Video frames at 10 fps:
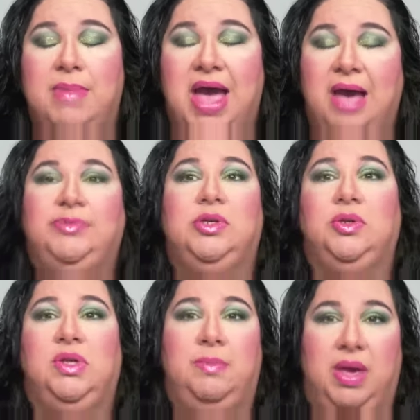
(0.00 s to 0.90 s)

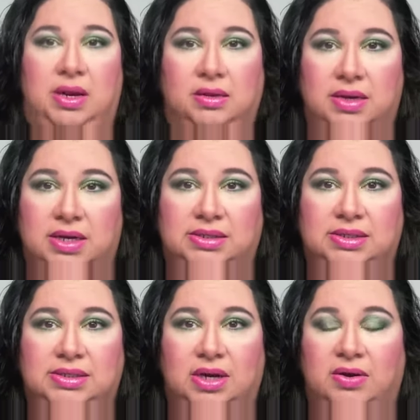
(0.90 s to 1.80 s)
absolutely medically
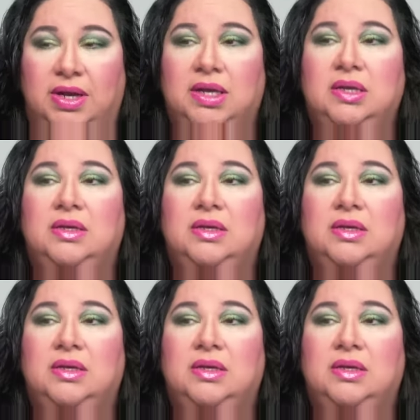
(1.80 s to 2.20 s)
necessary